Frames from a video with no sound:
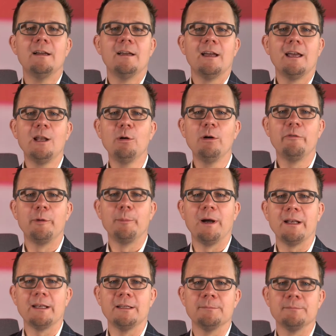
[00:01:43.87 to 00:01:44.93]
Hello
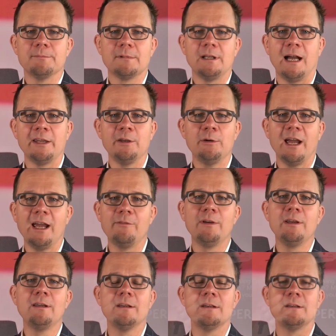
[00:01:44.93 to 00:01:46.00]
everybody. Are you
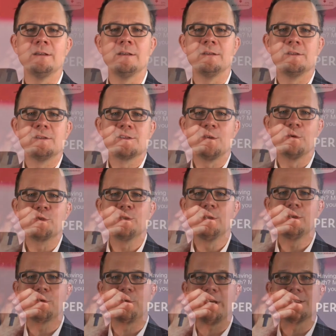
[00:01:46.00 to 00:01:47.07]
having a social
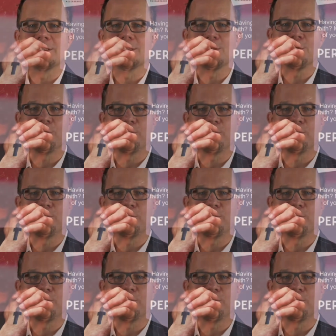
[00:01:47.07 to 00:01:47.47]
crisis of